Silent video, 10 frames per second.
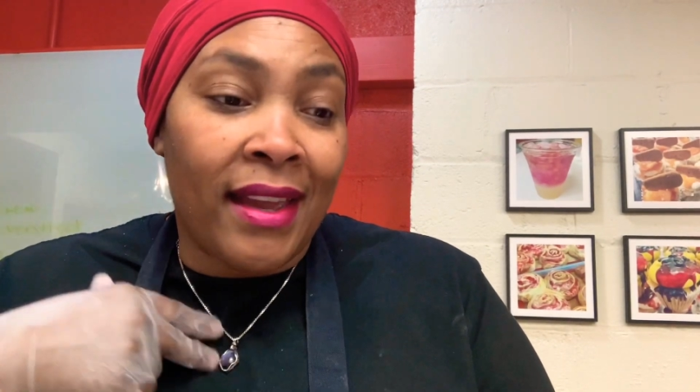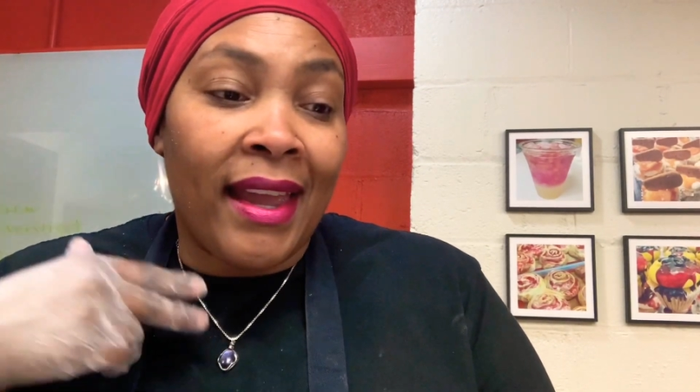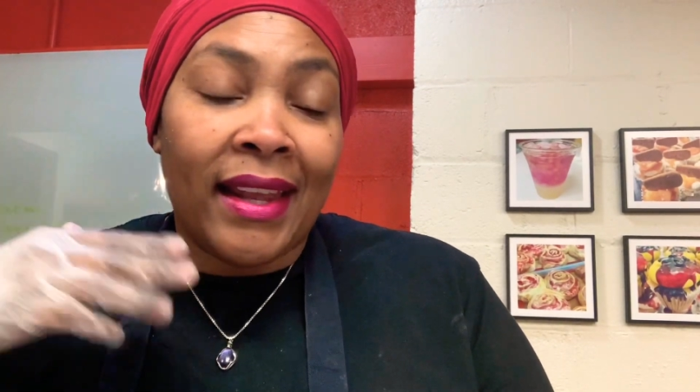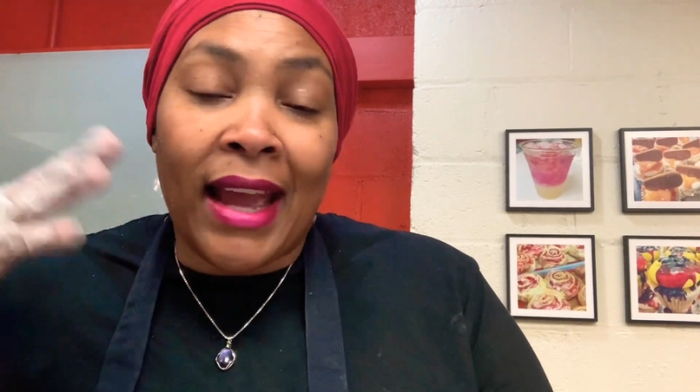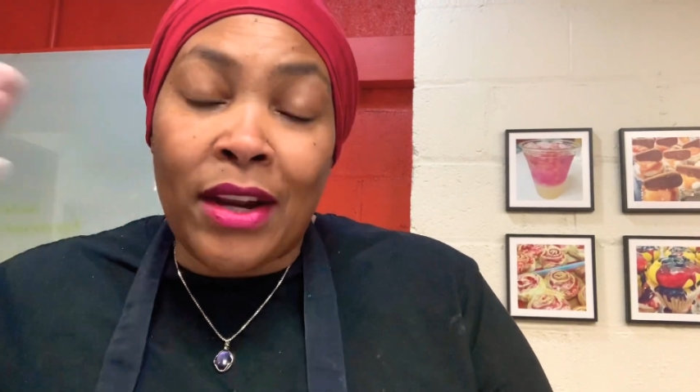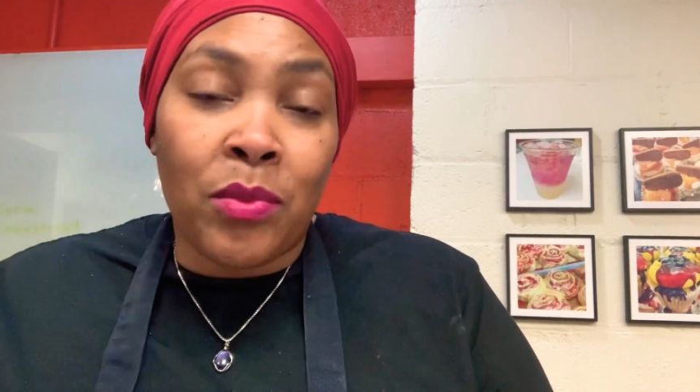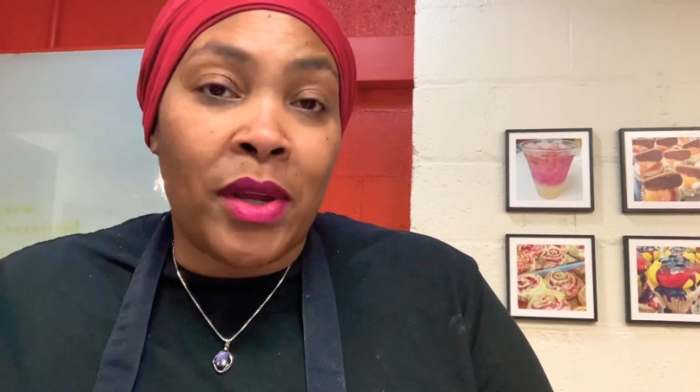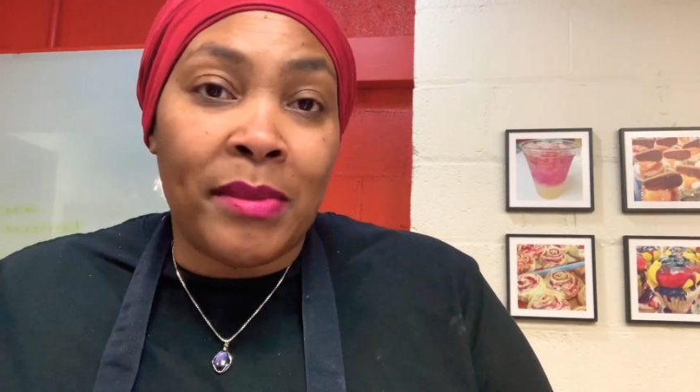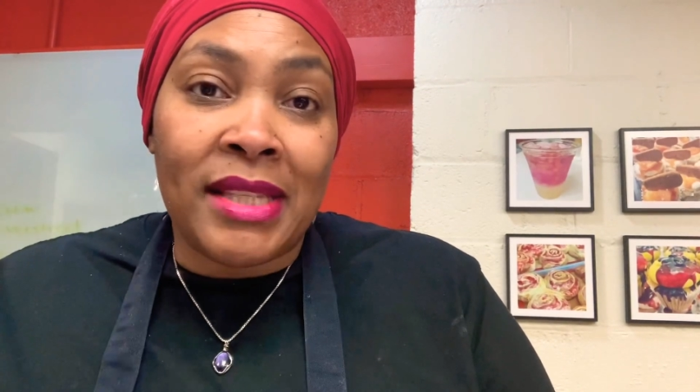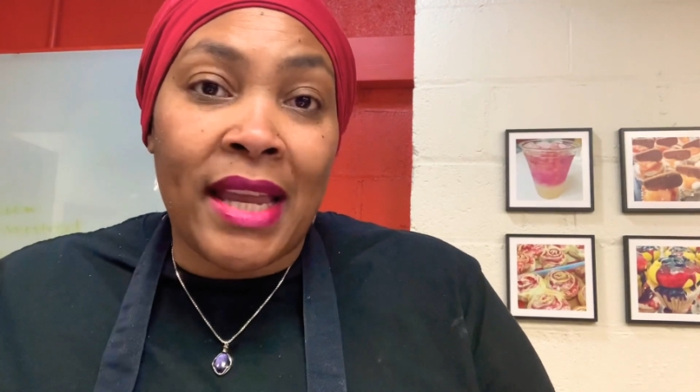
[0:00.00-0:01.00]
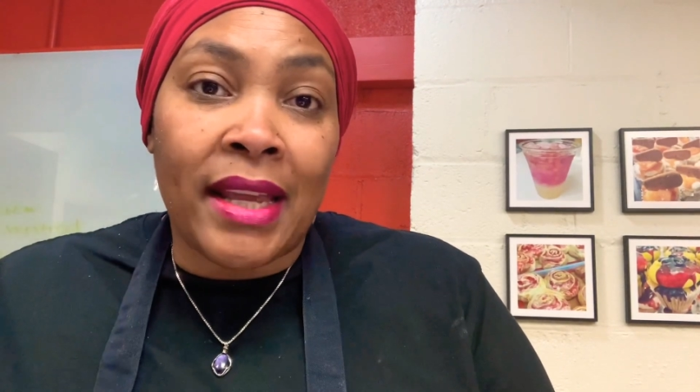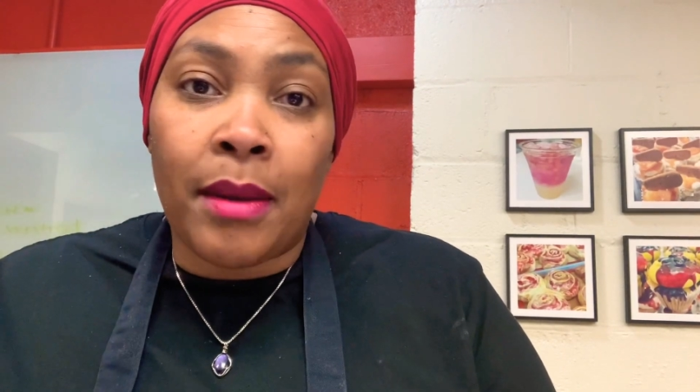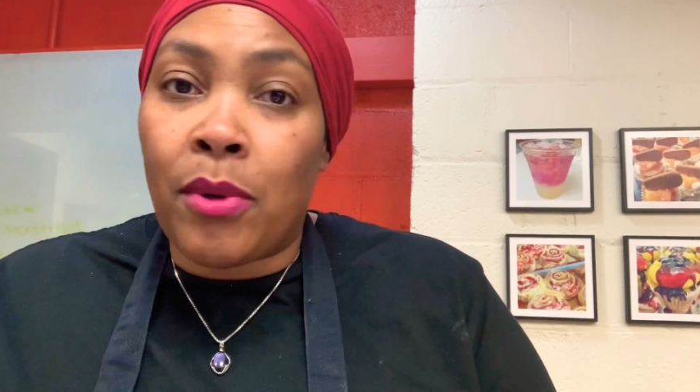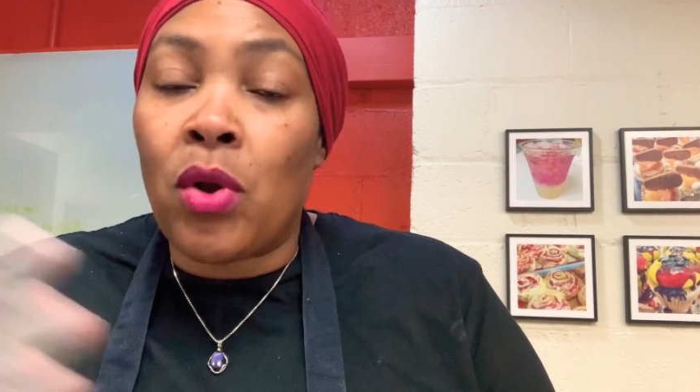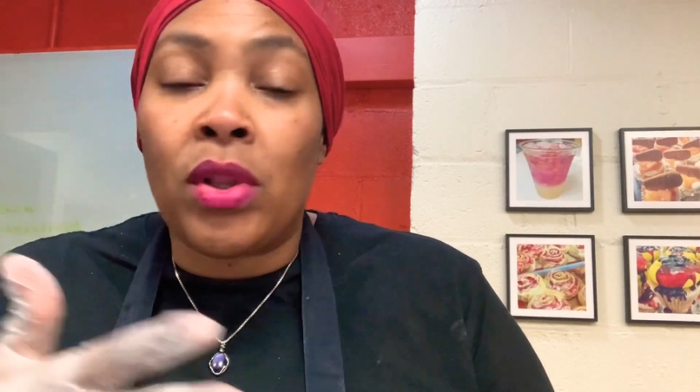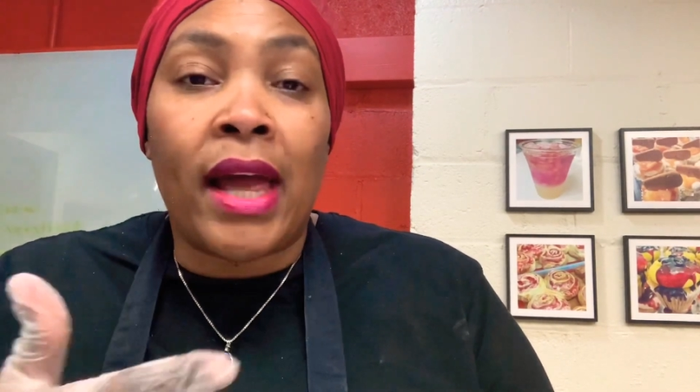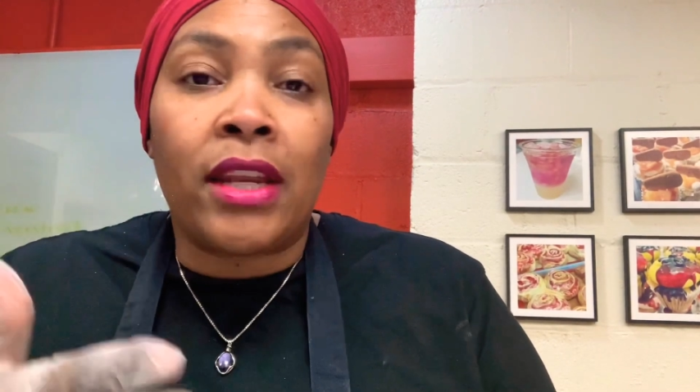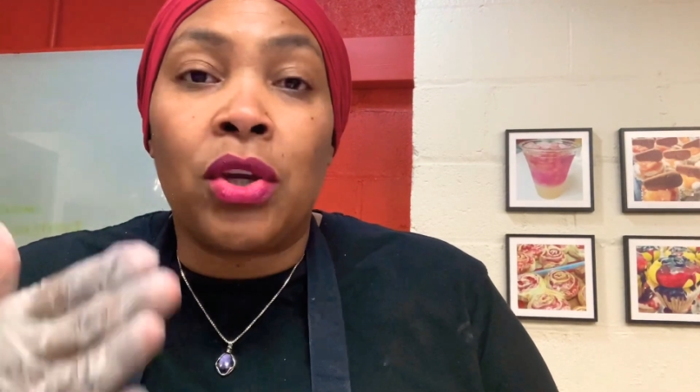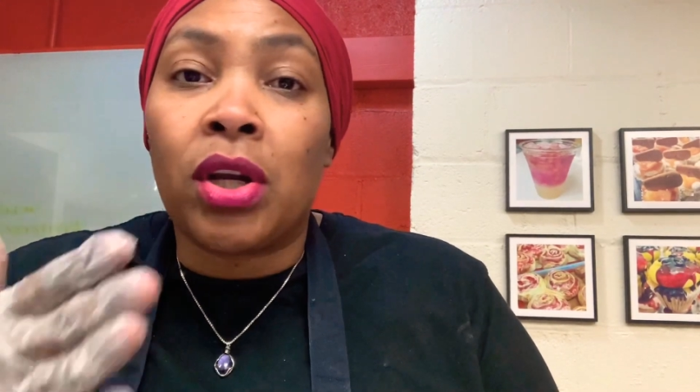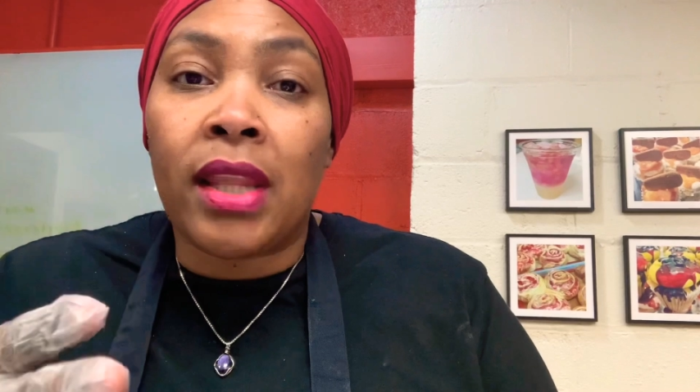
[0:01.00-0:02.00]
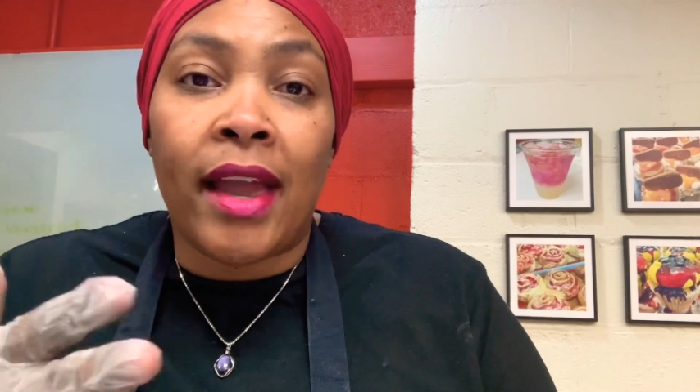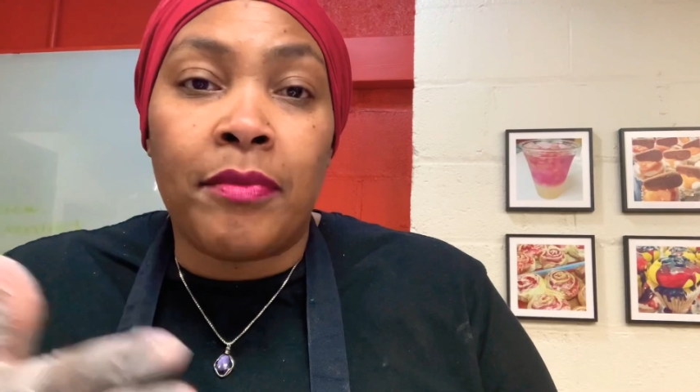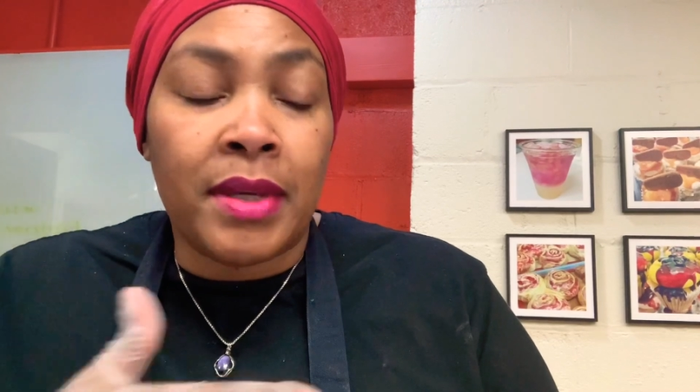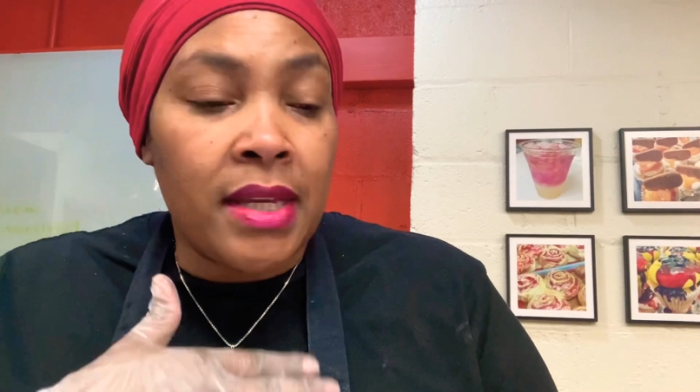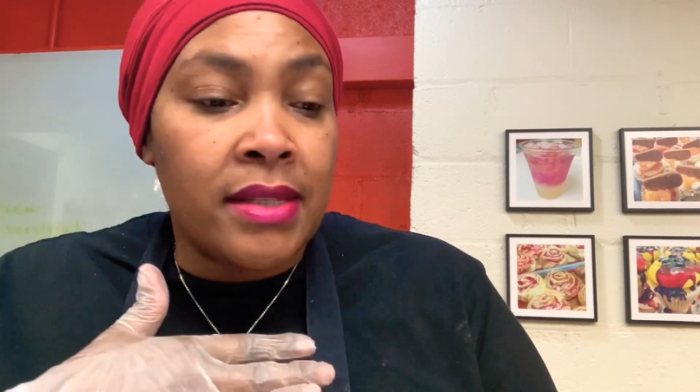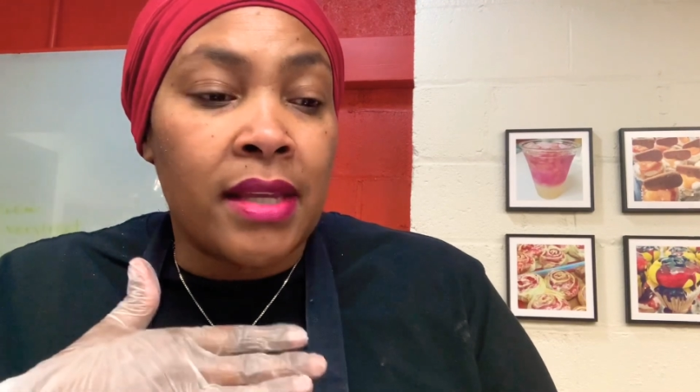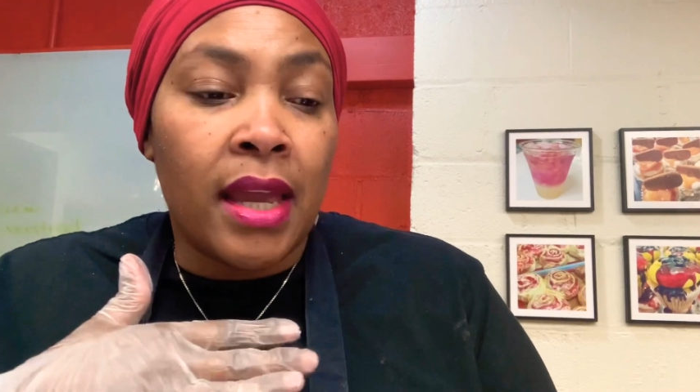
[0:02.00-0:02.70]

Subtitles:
And I don't want to be taking up a whole lot of your life, because